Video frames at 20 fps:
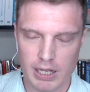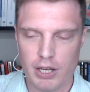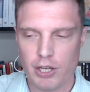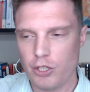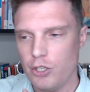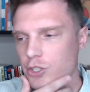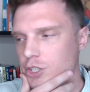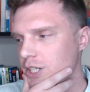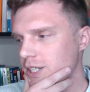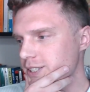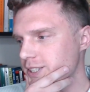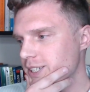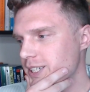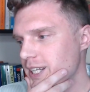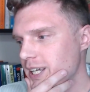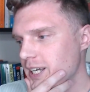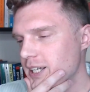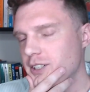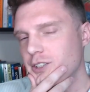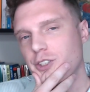You just
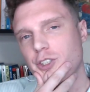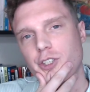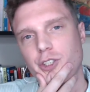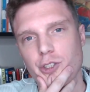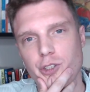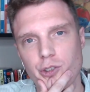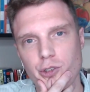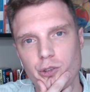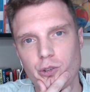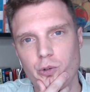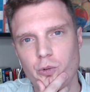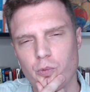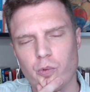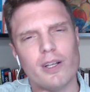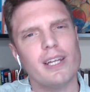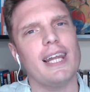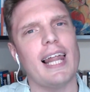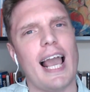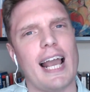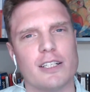need to
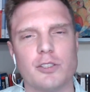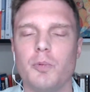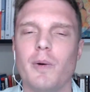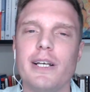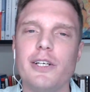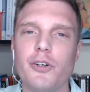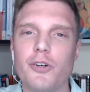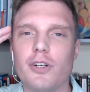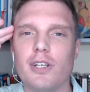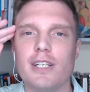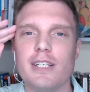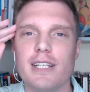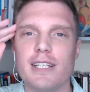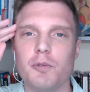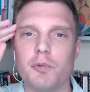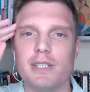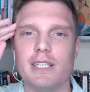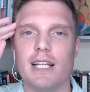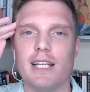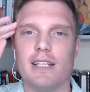relax. When you're
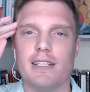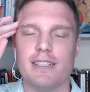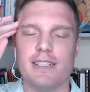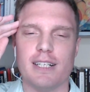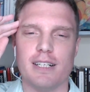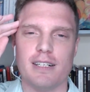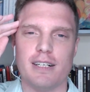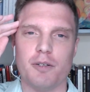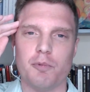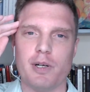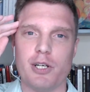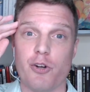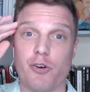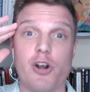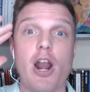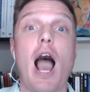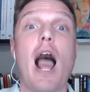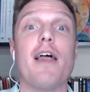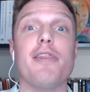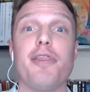when you're
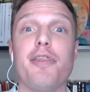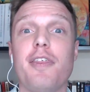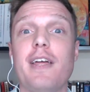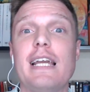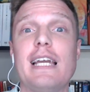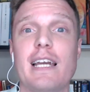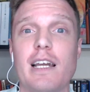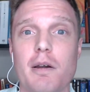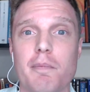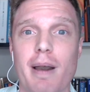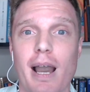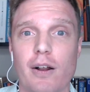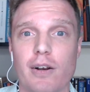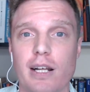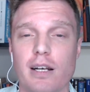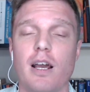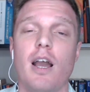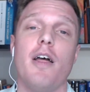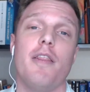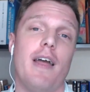not thinking about
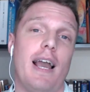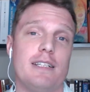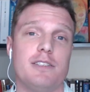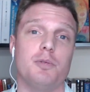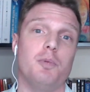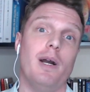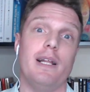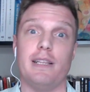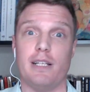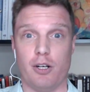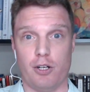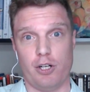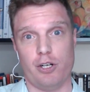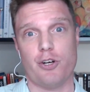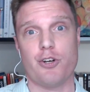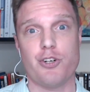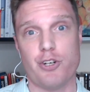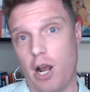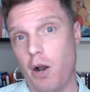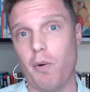it, that's when they're going
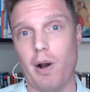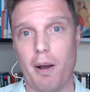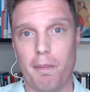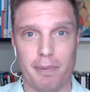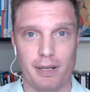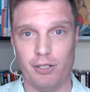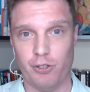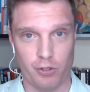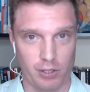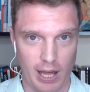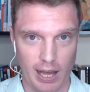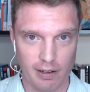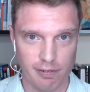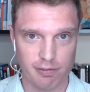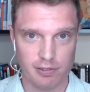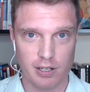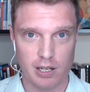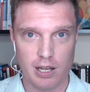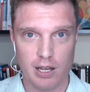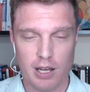to show up in your
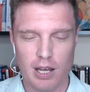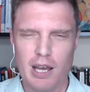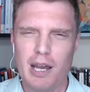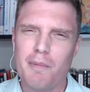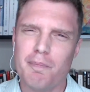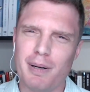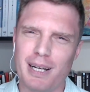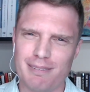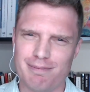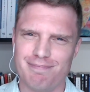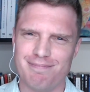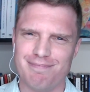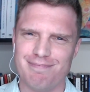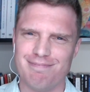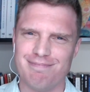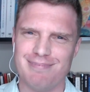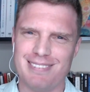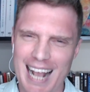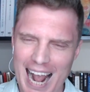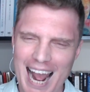life. But
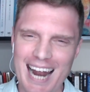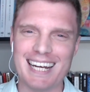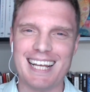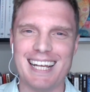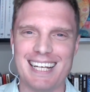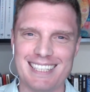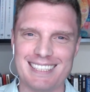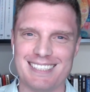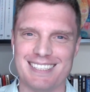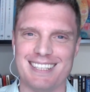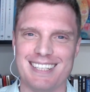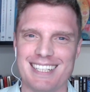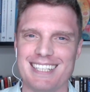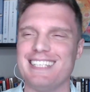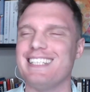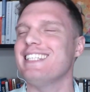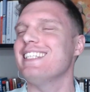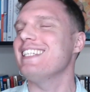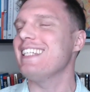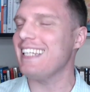that is the
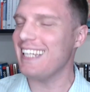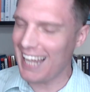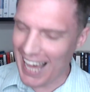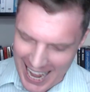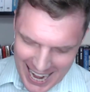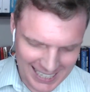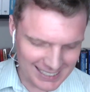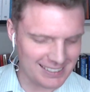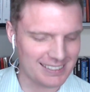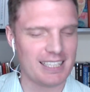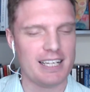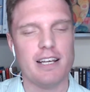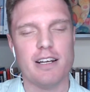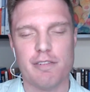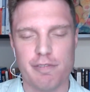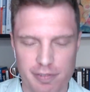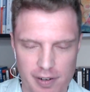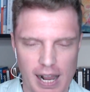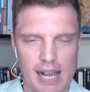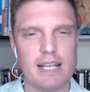last
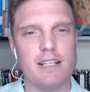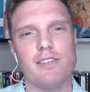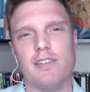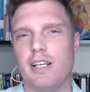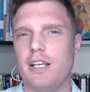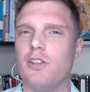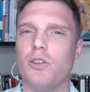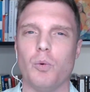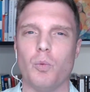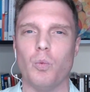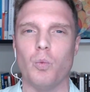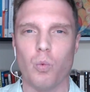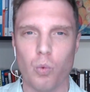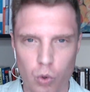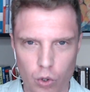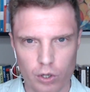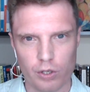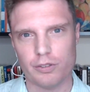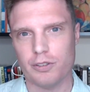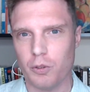advice in the
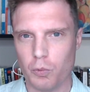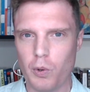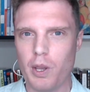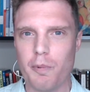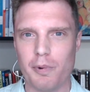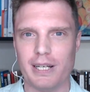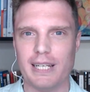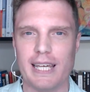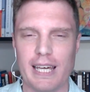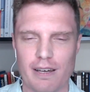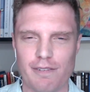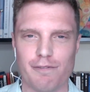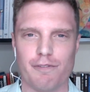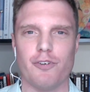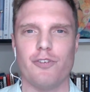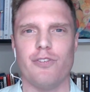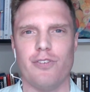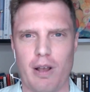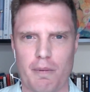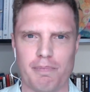world that we would give
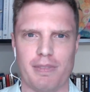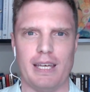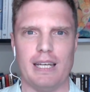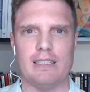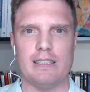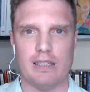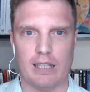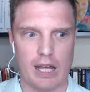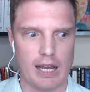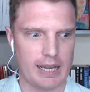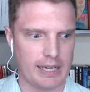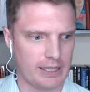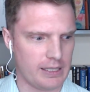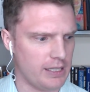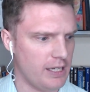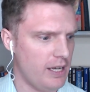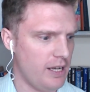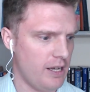for something like